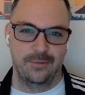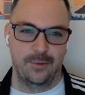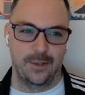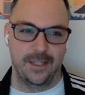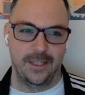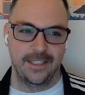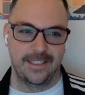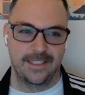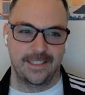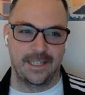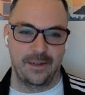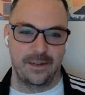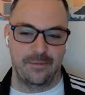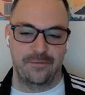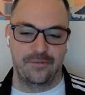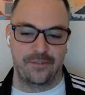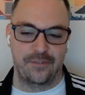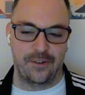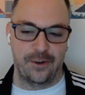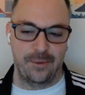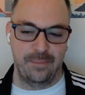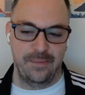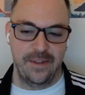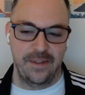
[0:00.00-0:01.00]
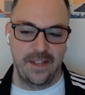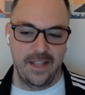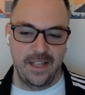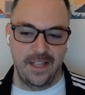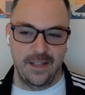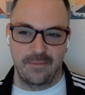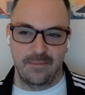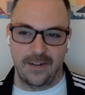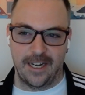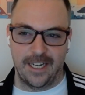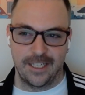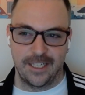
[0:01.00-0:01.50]
ones come from?
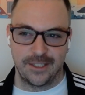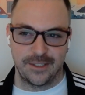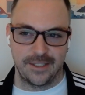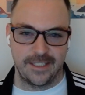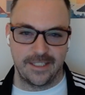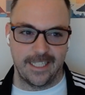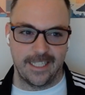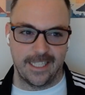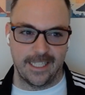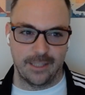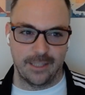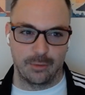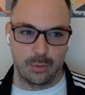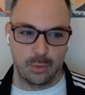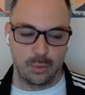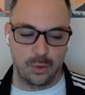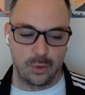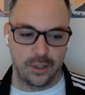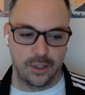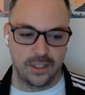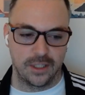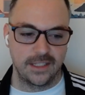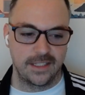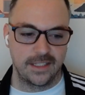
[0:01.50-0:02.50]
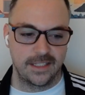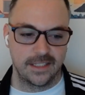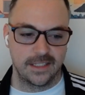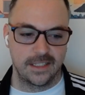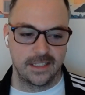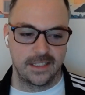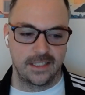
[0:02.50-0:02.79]
My extra daily rewards,